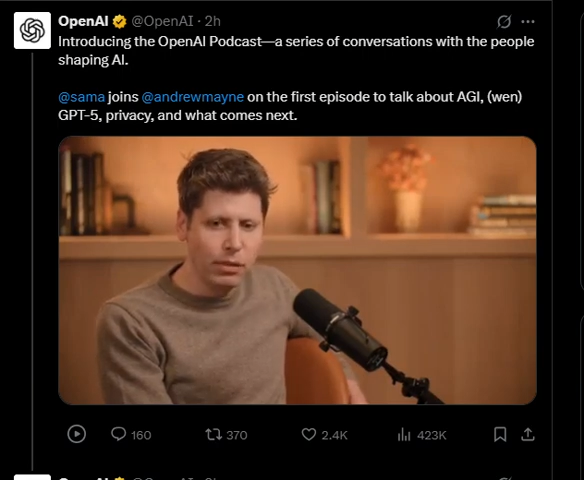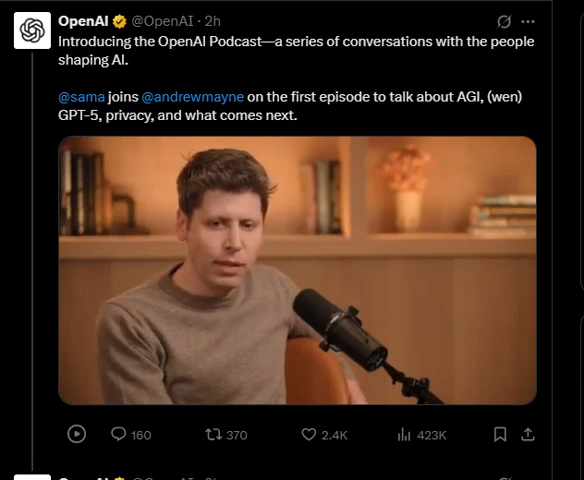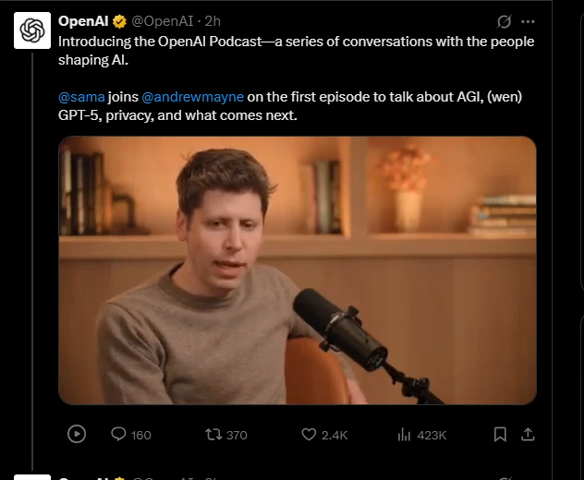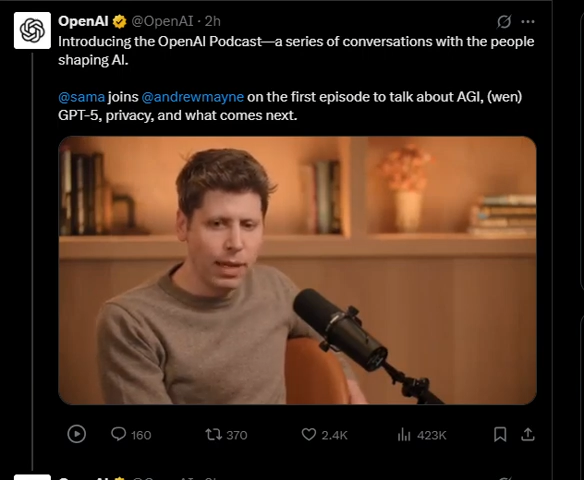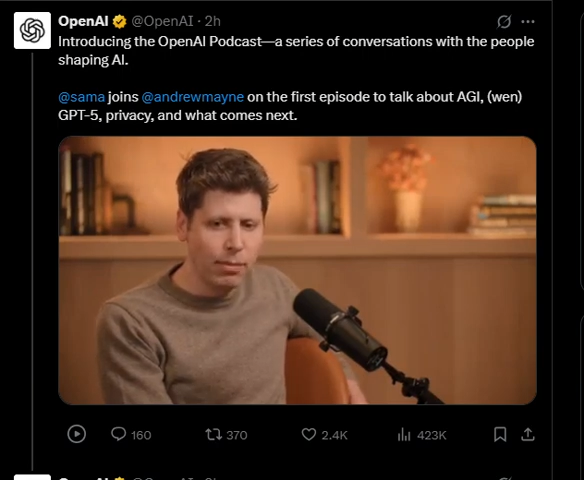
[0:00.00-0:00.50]
of
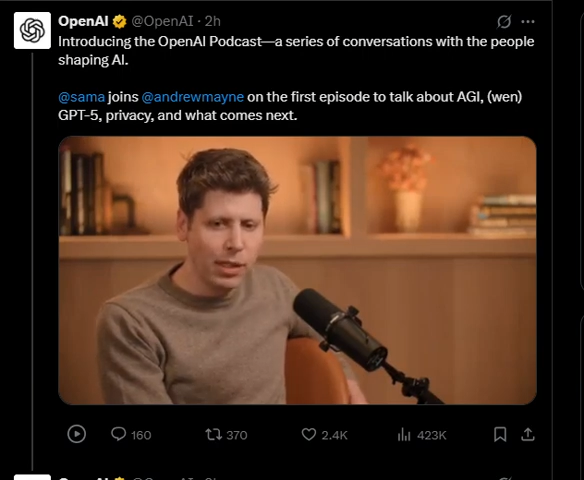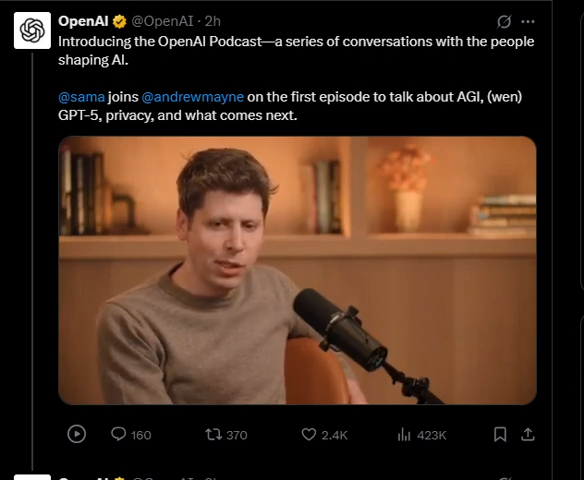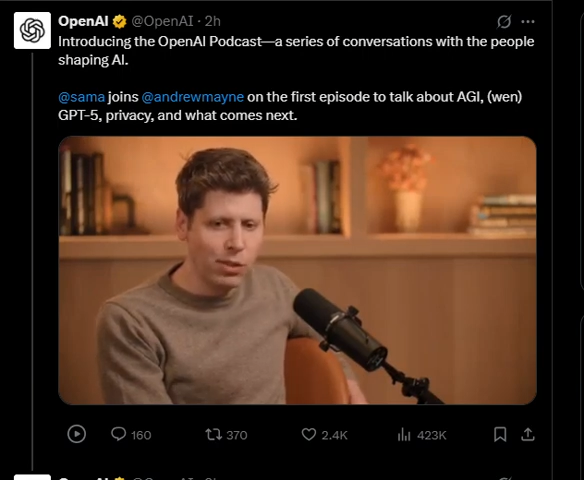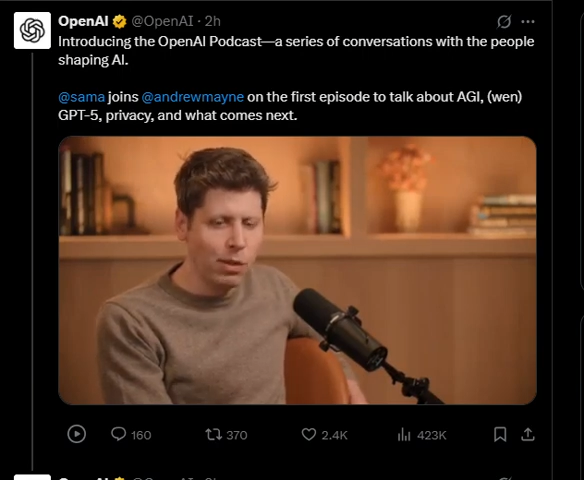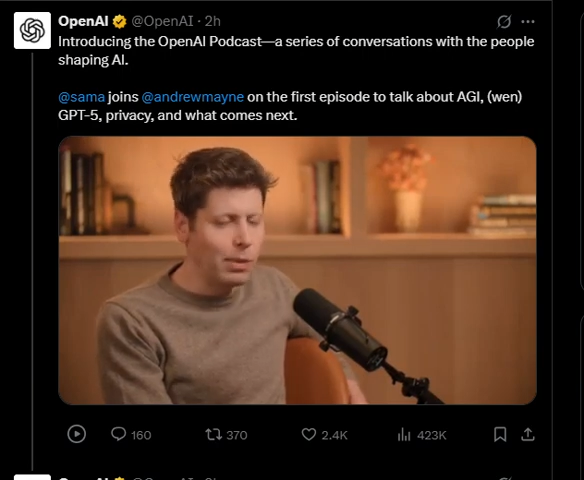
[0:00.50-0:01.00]
I am
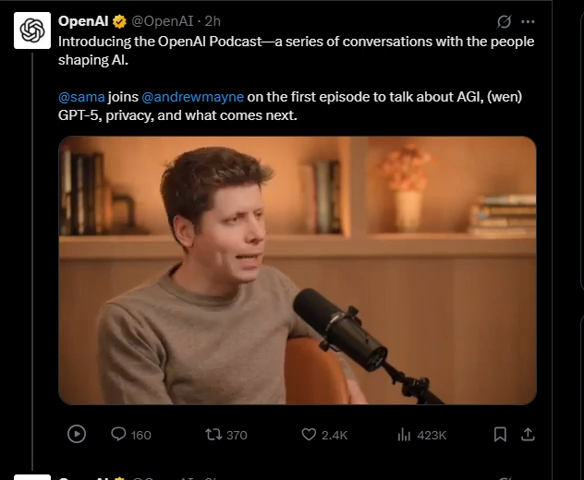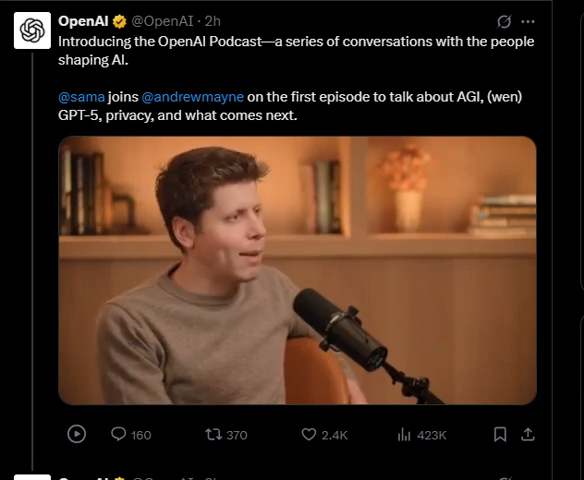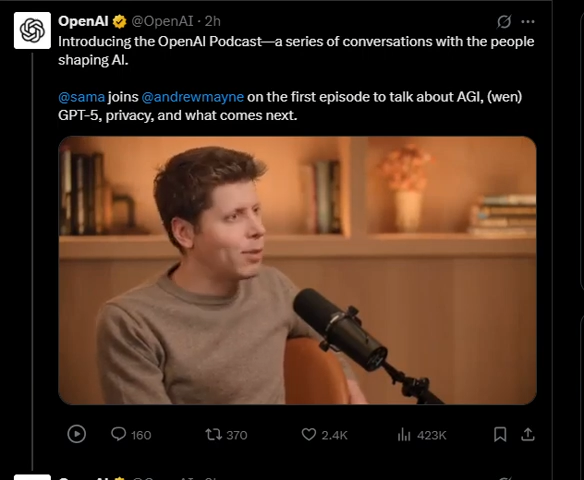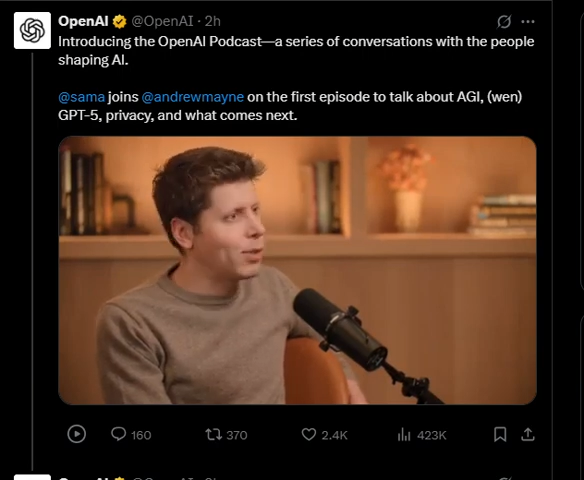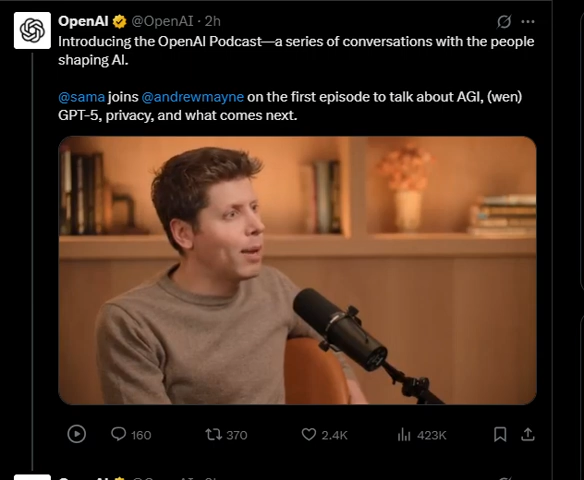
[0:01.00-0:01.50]
extremely
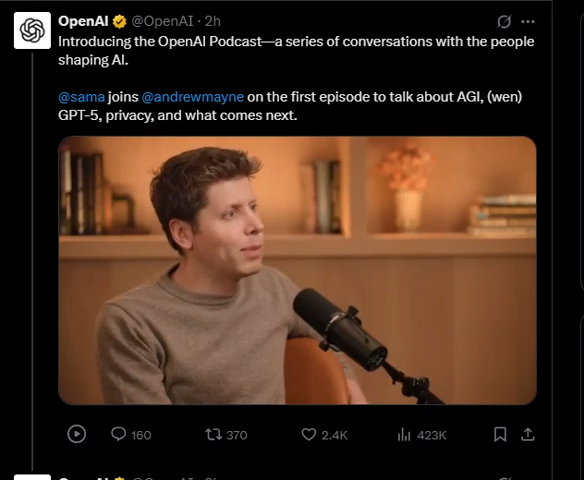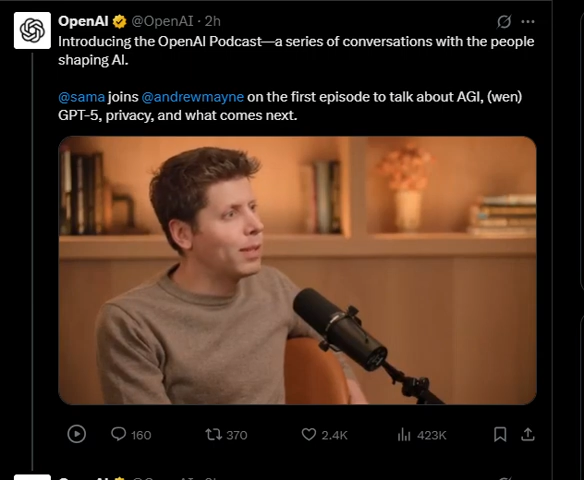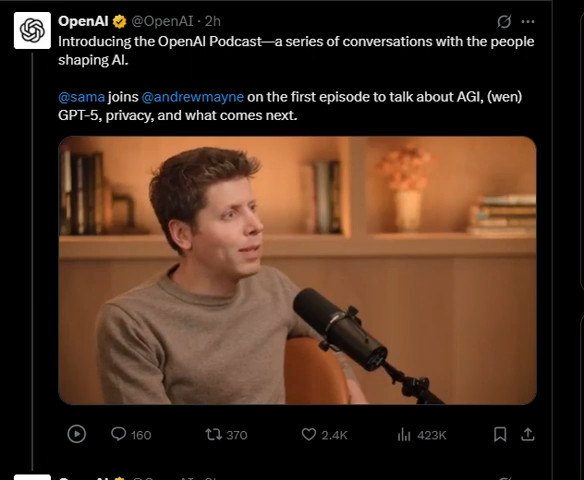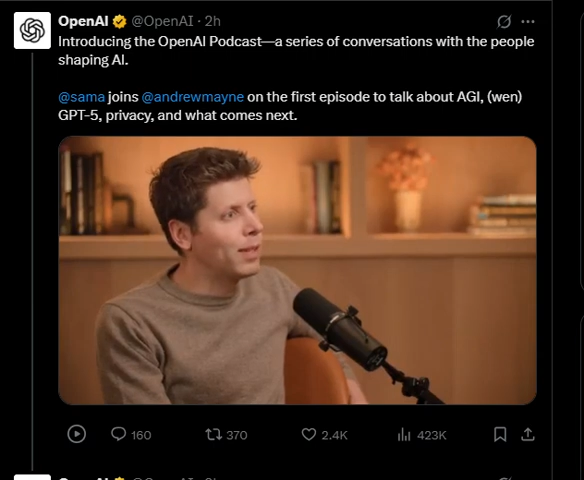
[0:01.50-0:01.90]
time strapped.